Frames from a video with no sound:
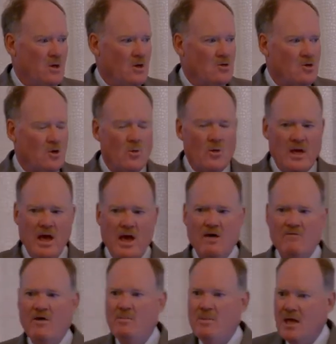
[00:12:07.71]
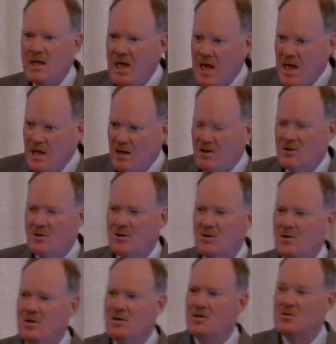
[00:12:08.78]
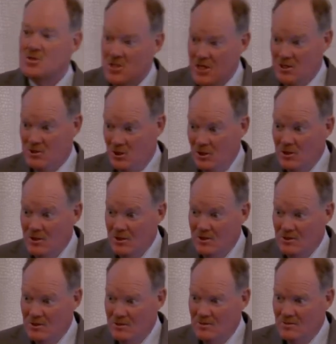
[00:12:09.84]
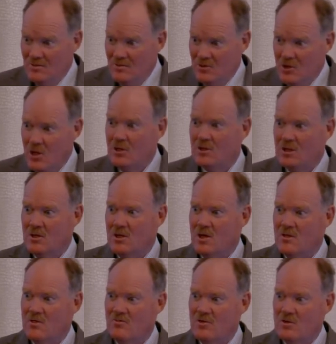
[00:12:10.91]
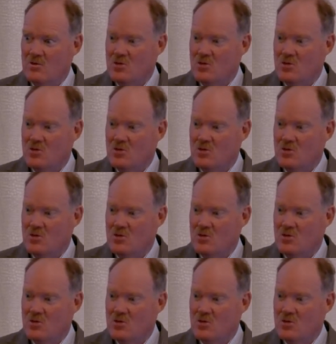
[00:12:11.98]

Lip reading: So we have a mechanical signal called concussive